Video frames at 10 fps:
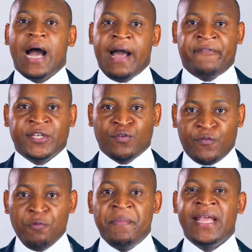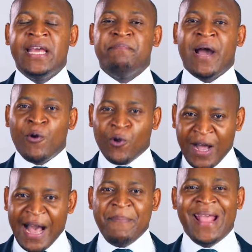I first of all begin by
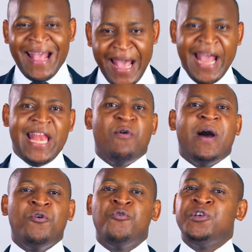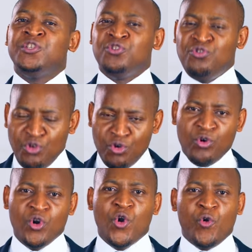welcoming anyone who is
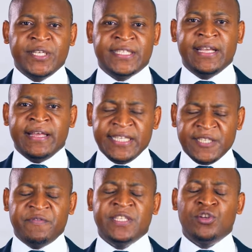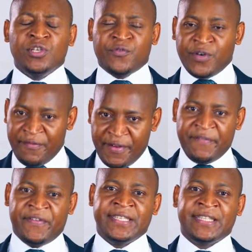new, who is seeing these videos for the
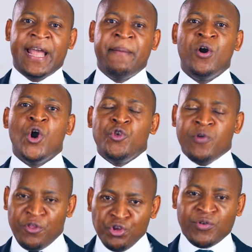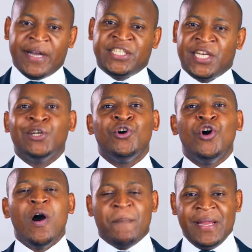very first time. You are new to our
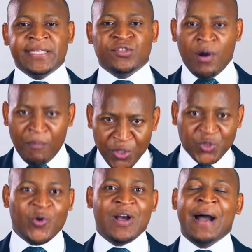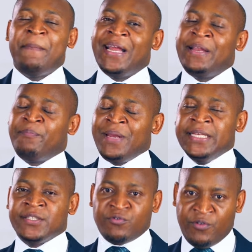channel, please, you are most welcome, and
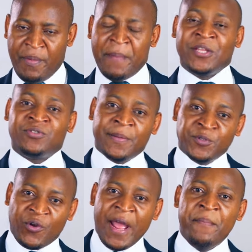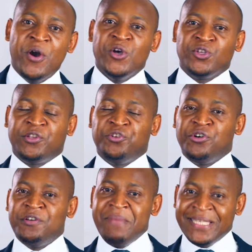please remember to subscribe so that you
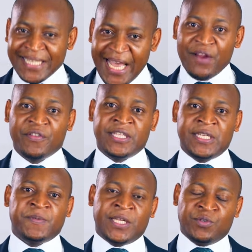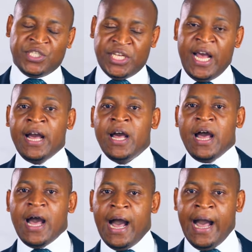don't miss any of the tips that we share,
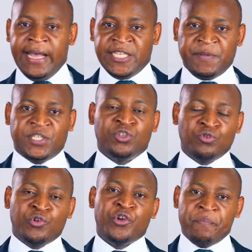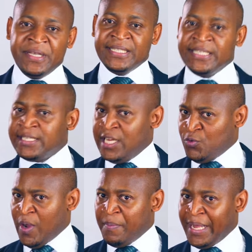especially to grow your business in
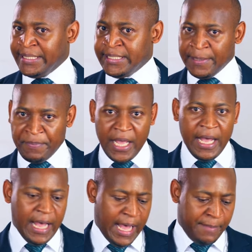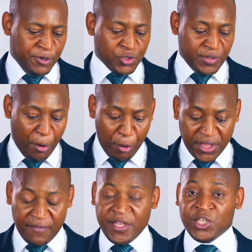network marketing. I'm also the
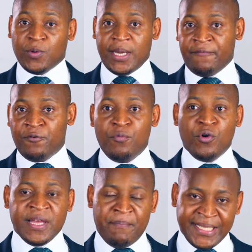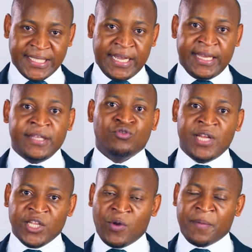author of this wonderful book, The Master Key
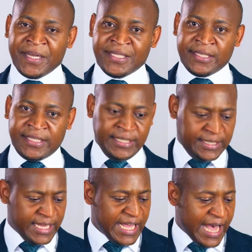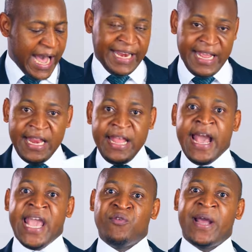to Network Marketing Success, and in
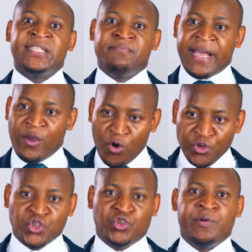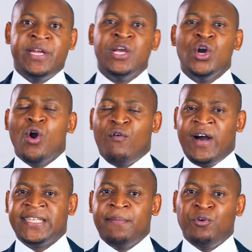here I write my whole story of
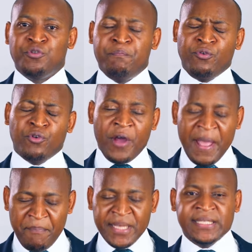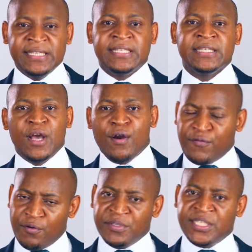how I was able to grow a business
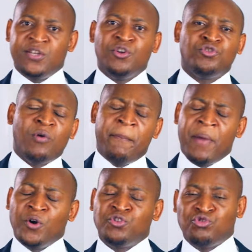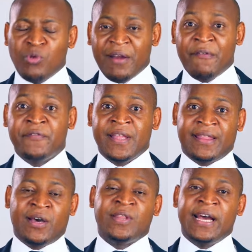from zero to about
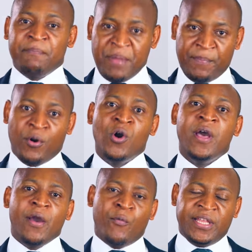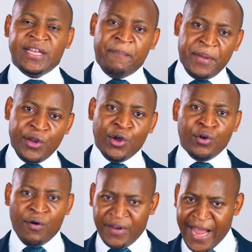250,000 people within a
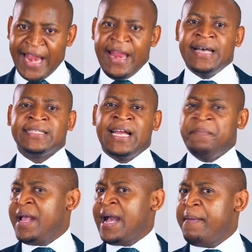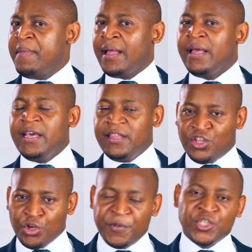period of 9 years and becoming
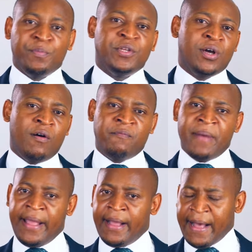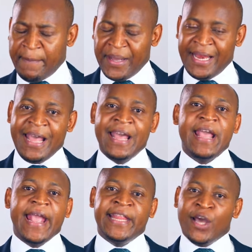the top distributor of my company
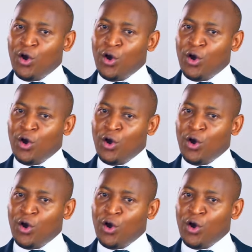in the